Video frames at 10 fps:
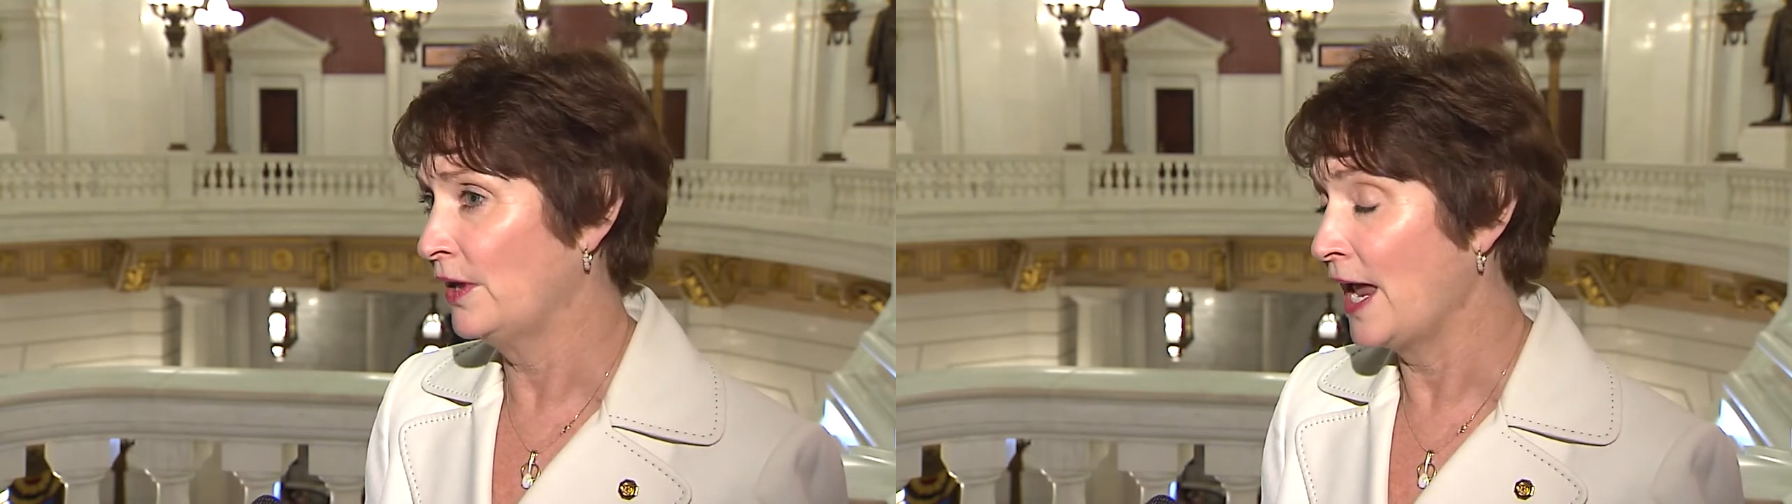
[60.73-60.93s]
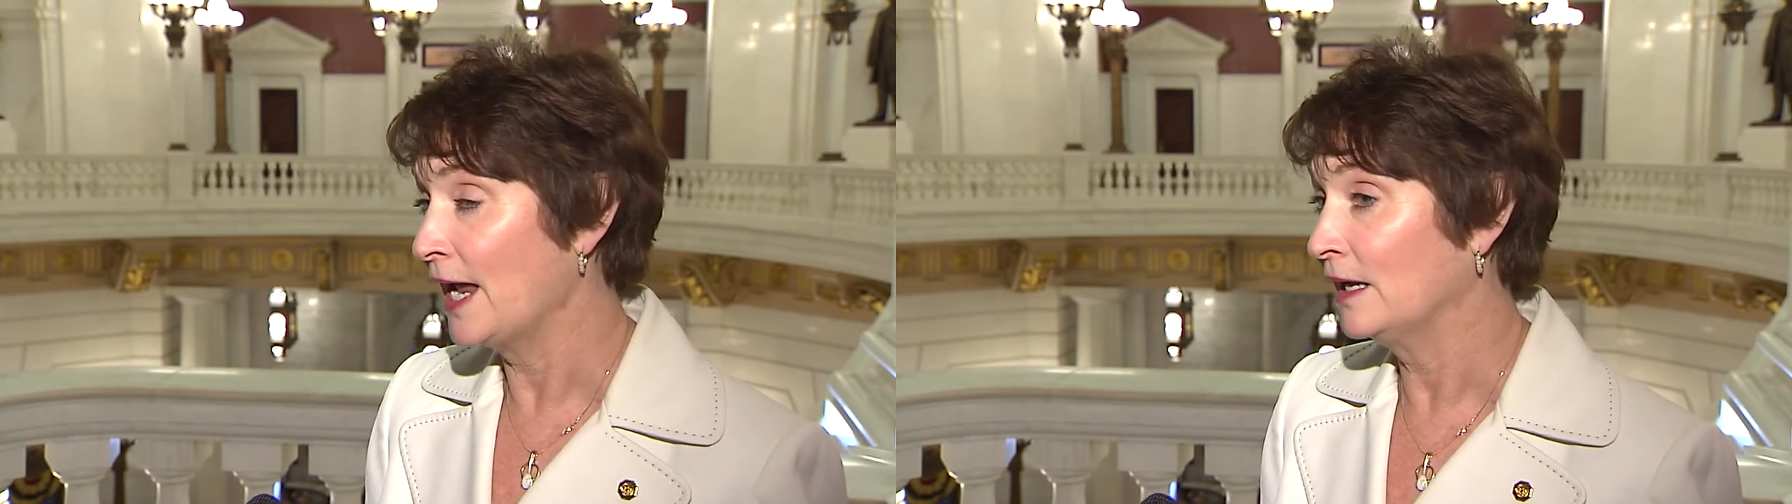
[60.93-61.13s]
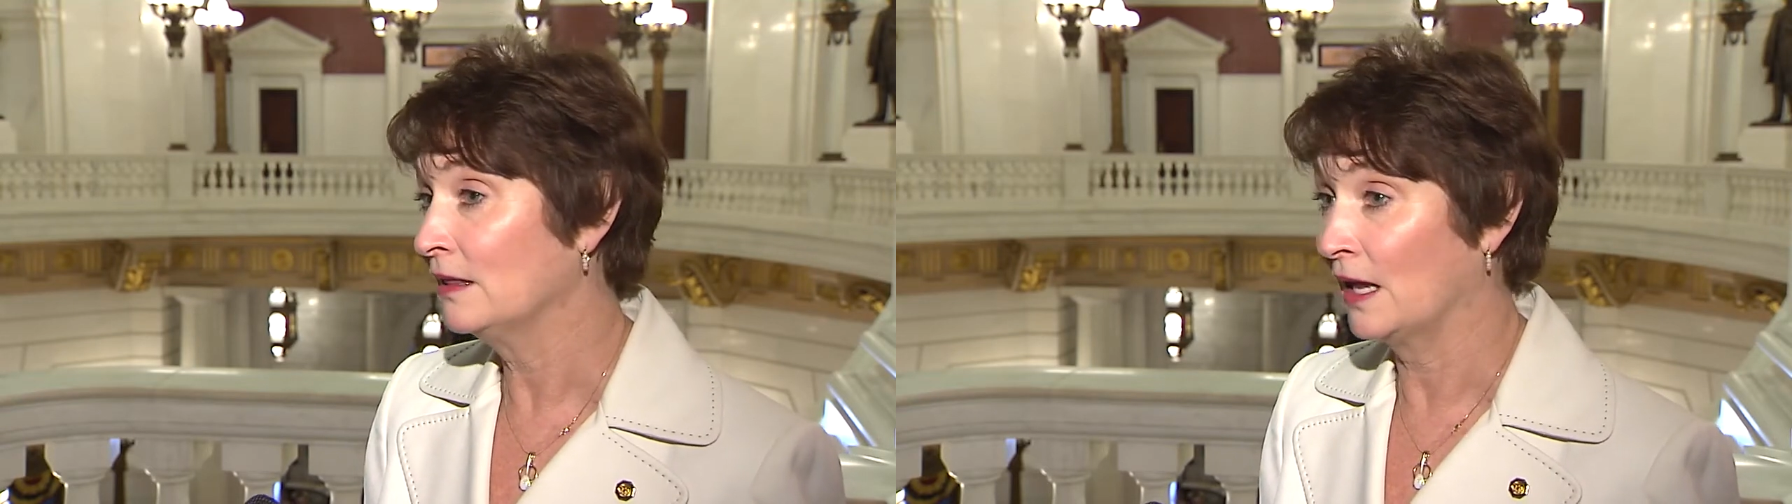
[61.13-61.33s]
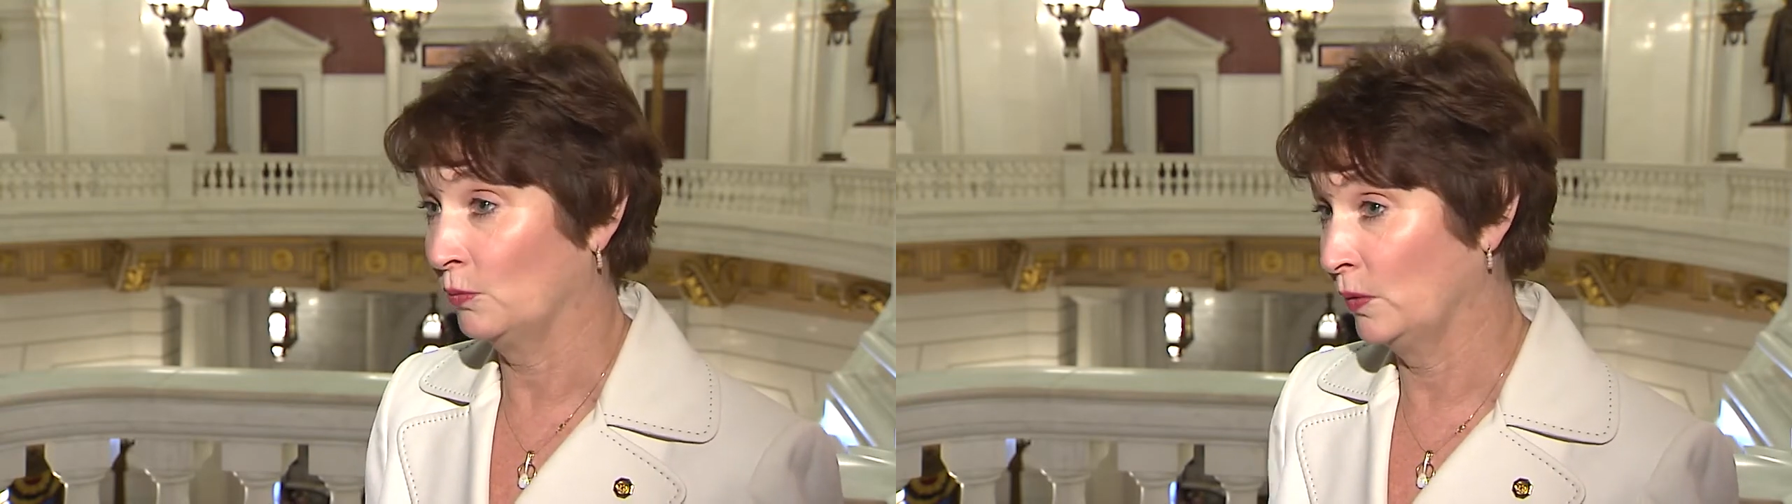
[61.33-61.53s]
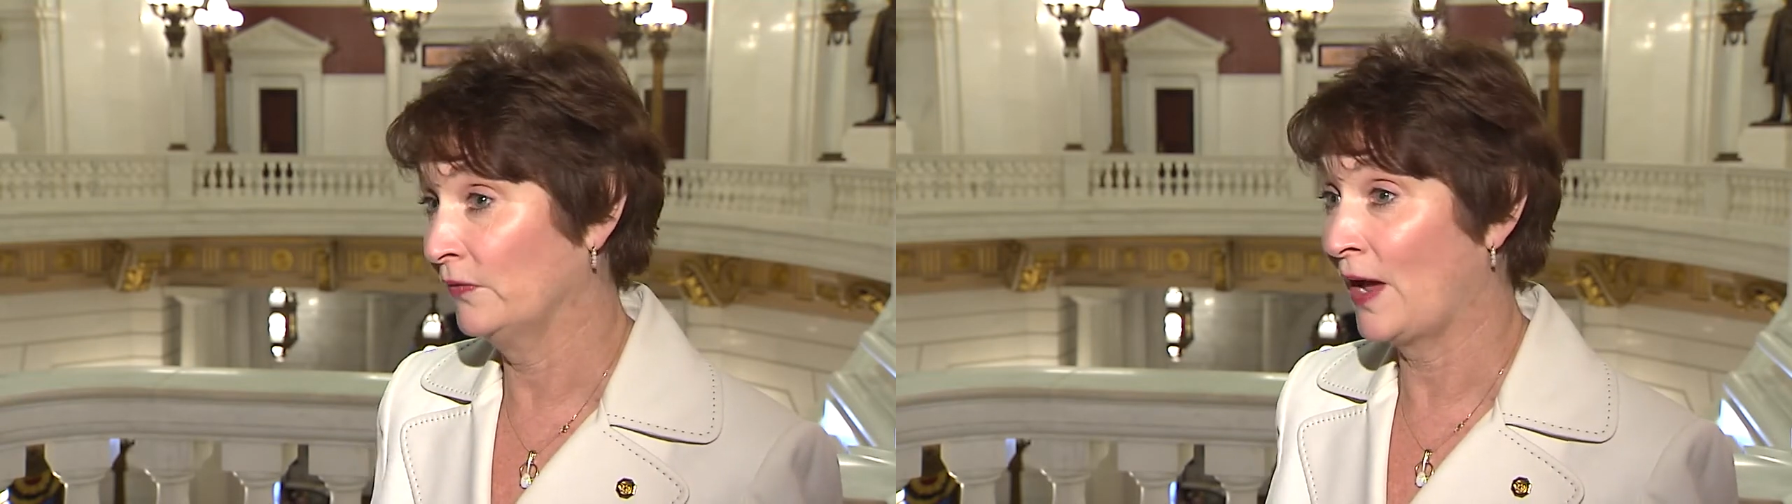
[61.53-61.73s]
A, that
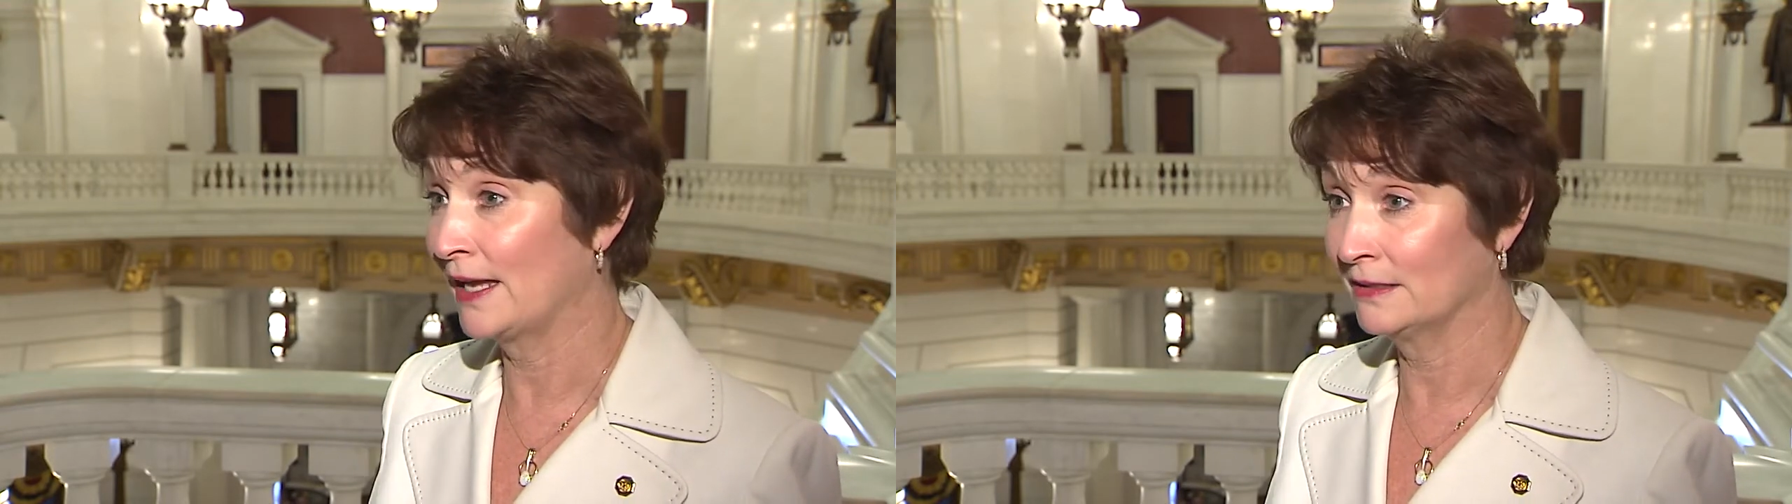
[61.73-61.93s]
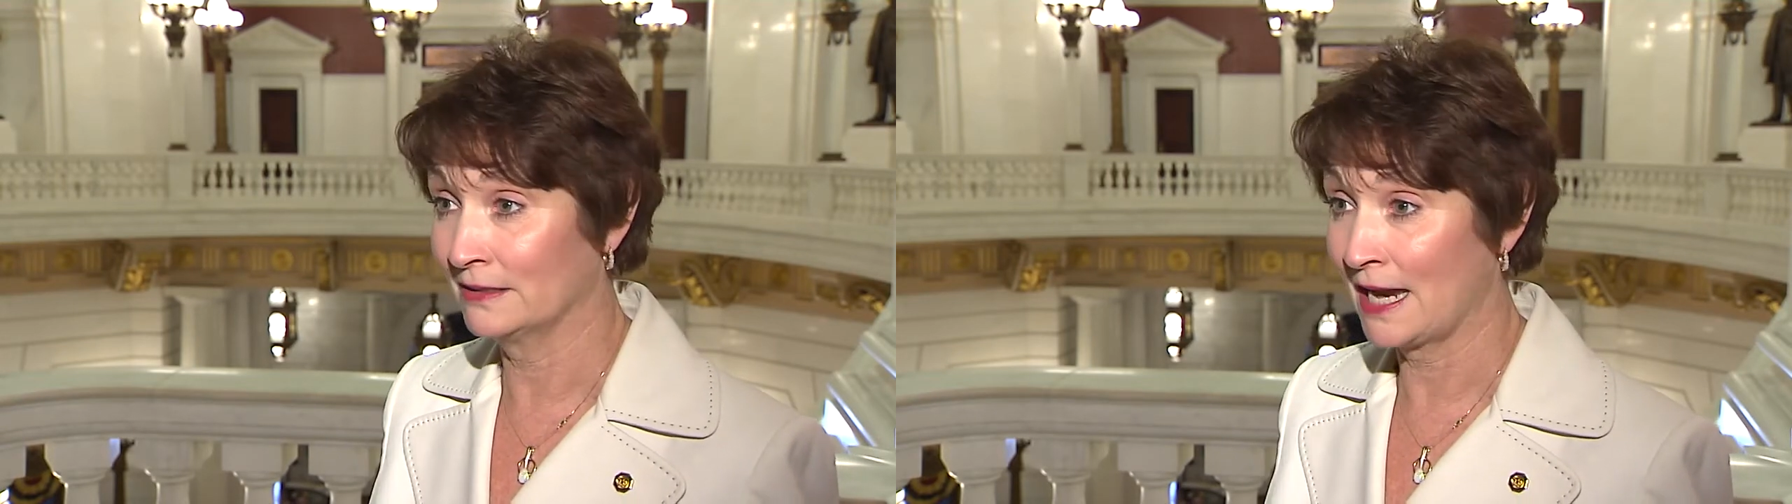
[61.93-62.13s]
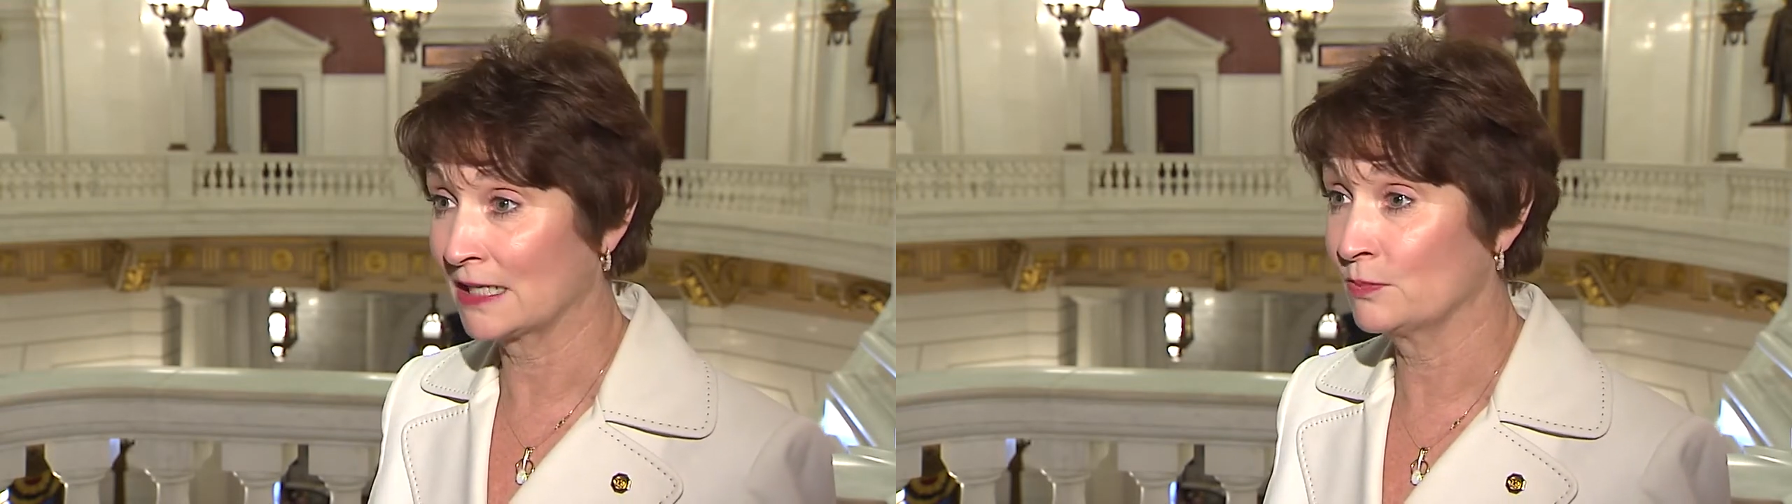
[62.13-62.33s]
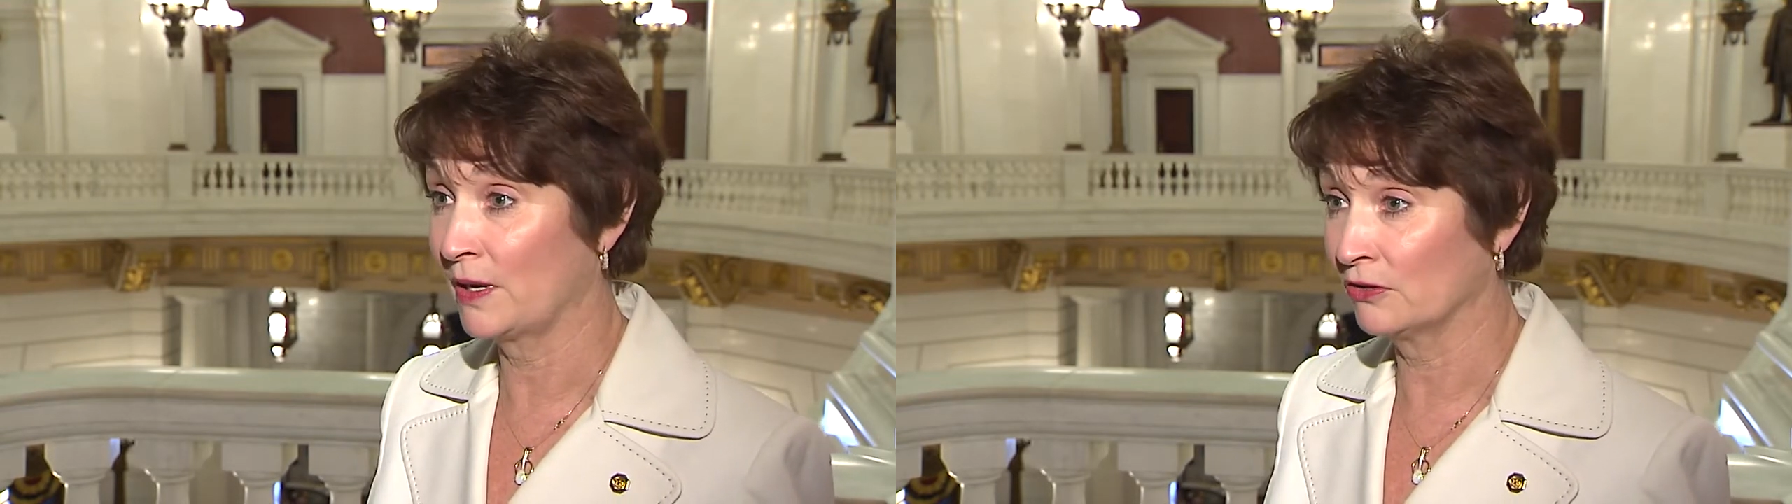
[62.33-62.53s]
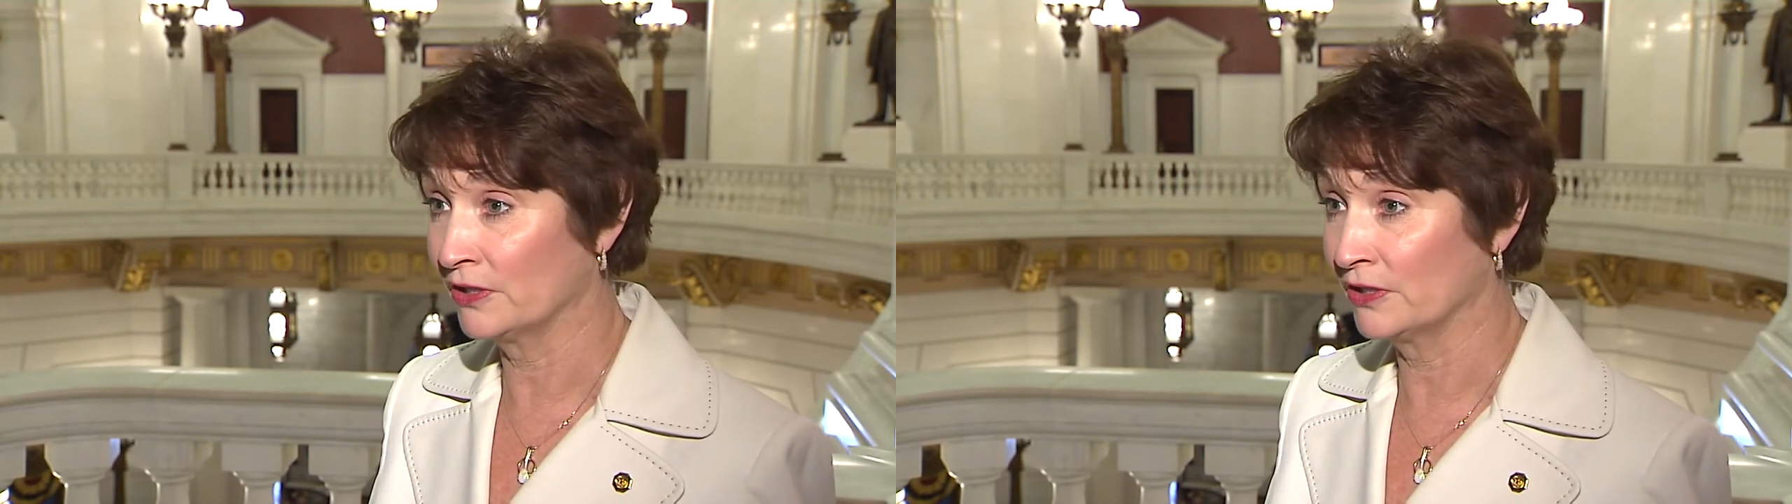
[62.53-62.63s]
we've had taxpayer